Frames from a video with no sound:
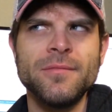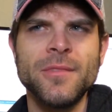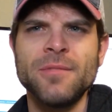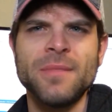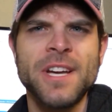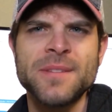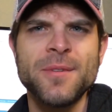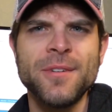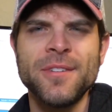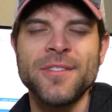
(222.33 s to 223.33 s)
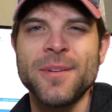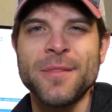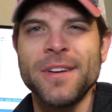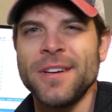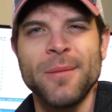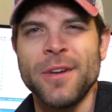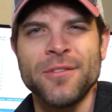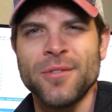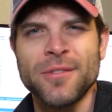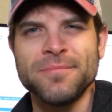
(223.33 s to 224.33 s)
or expert or something. I'm not
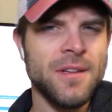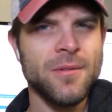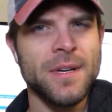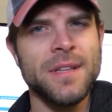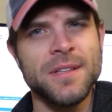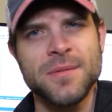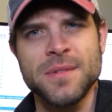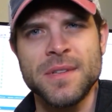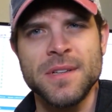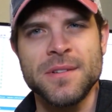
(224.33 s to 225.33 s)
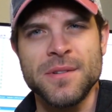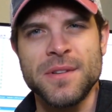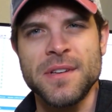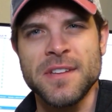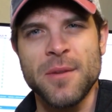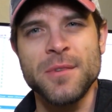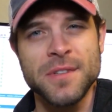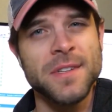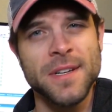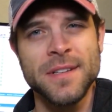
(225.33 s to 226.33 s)
sure. Either way, this was the associate exam,
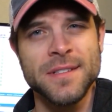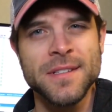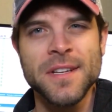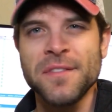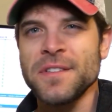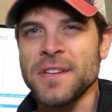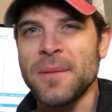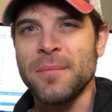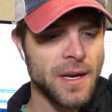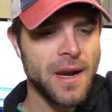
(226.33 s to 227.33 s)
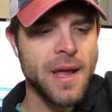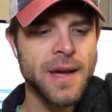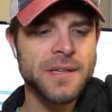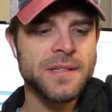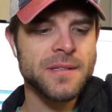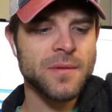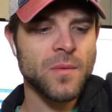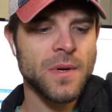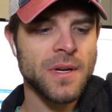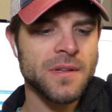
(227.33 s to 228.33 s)
which is a, it's a tough exam. Next
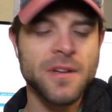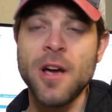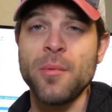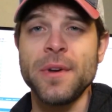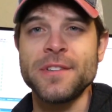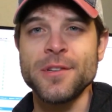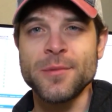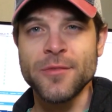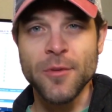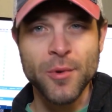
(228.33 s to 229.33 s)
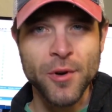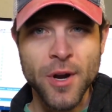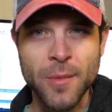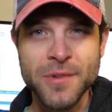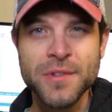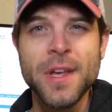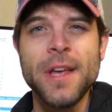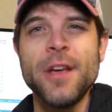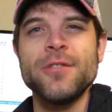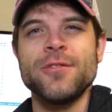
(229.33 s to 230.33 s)
was operating systems for programmers,
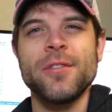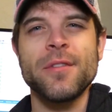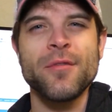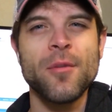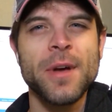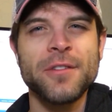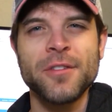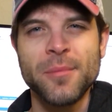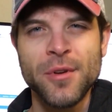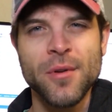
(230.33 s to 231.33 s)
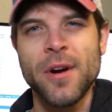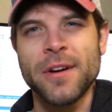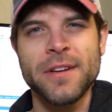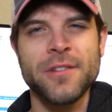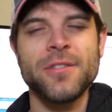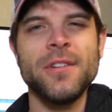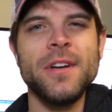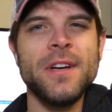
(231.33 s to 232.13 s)
sort of a throwback to computer architecture.